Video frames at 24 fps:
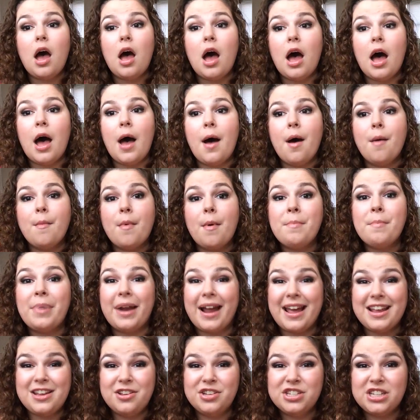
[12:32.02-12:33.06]
But
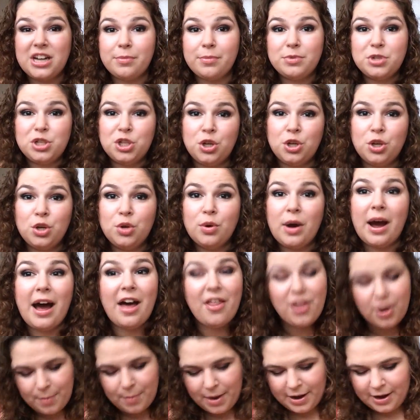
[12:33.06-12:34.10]
I used up two
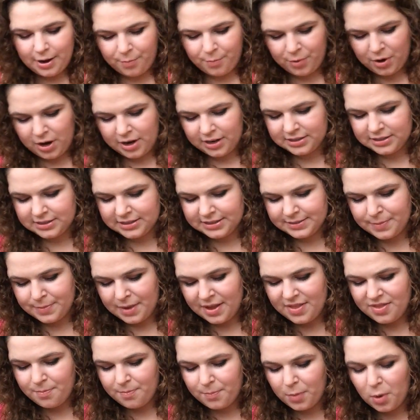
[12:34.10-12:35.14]
other makeup products this
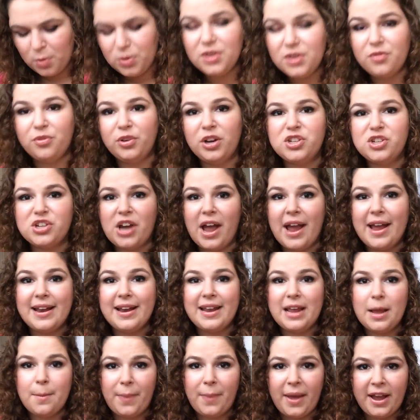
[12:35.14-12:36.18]
month, both of which I had
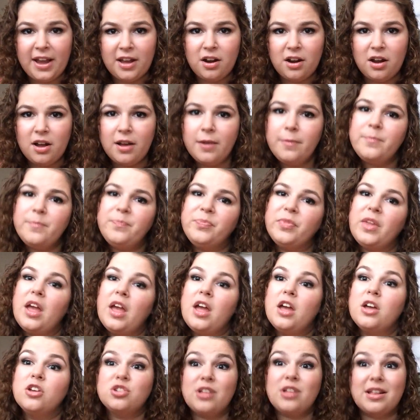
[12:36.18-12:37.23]
hit pan on,
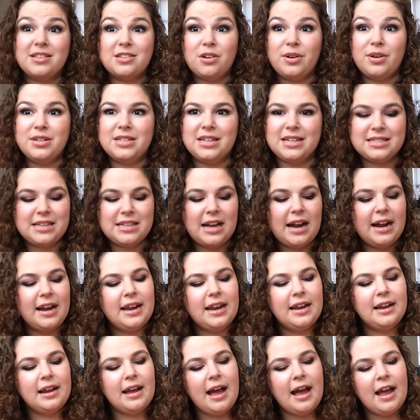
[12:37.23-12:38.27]
so that's always
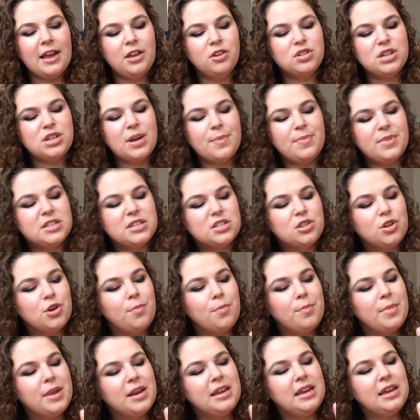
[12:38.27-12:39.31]
exciting. I used up this little
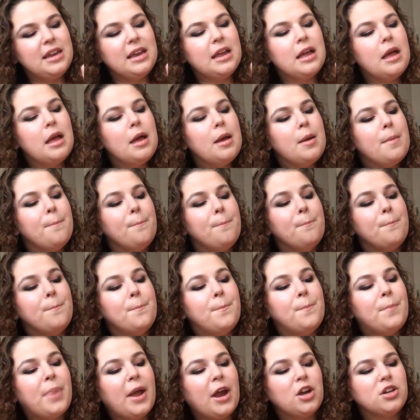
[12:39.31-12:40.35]
mini
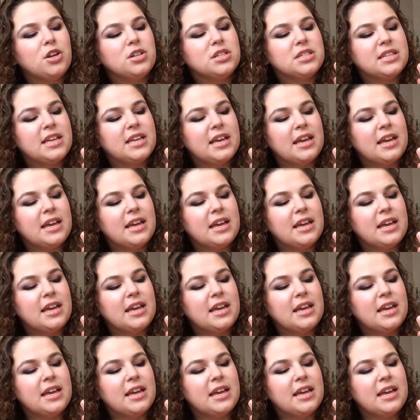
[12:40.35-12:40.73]
Bare